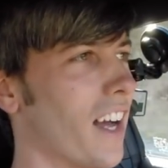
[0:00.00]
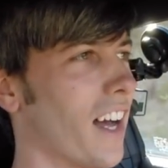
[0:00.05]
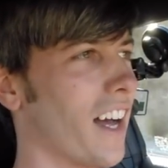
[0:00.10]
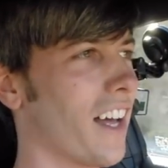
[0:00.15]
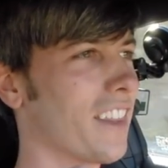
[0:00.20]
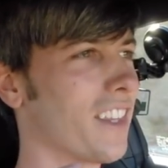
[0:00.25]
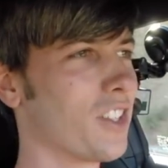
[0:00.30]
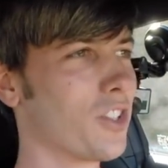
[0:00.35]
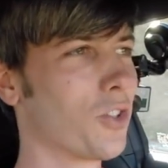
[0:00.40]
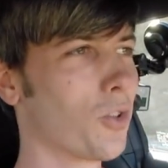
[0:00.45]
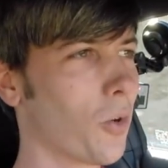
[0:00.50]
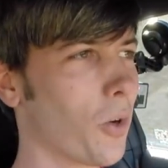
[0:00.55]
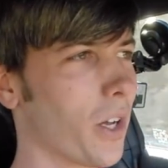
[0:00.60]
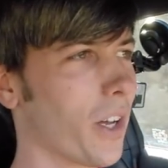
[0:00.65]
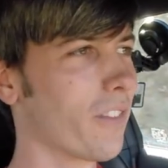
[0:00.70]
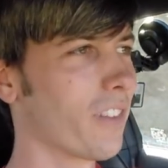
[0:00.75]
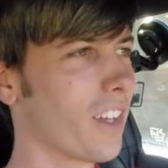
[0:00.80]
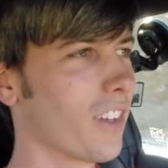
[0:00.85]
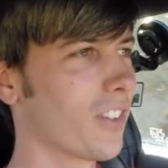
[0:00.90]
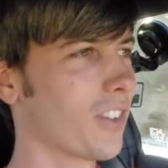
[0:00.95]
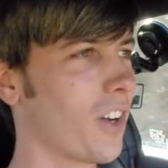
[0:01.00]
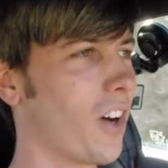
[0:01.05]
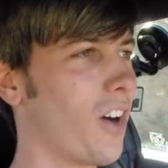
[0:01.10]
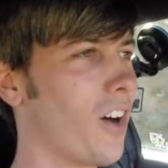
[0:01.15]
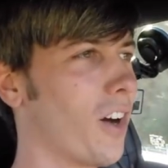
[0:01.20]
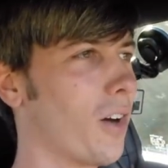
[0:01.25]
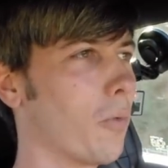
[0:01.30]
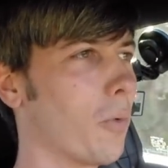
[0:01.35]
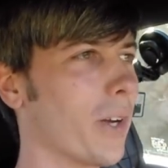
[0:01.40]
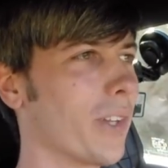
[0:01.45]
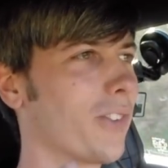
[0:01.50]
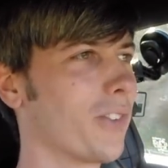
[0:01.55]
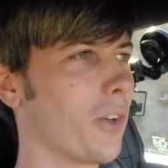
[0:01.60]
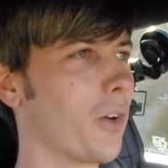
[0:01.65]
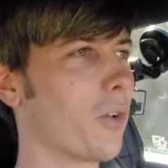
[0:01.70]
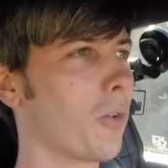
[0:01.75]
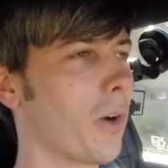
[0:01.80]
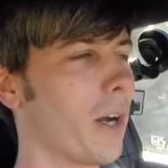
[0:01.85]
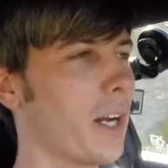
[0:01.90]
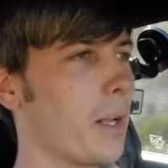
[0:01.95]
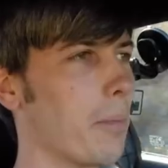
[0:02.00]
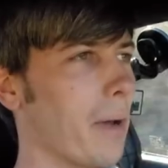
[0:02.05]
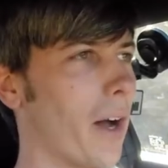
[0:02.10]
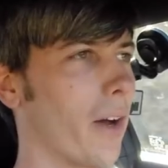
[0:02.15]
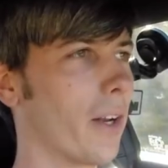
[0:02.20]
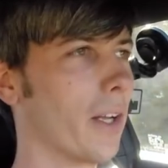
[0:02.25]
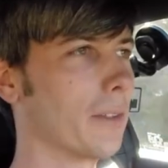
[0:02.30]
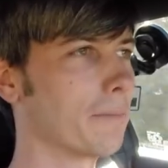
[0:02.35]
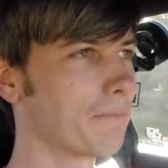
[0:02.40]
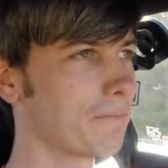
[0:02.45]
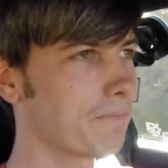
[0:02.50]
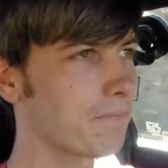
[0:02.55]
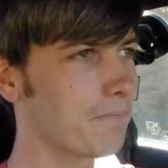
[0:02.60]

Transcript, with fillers: the joy of this car and what's so great about it.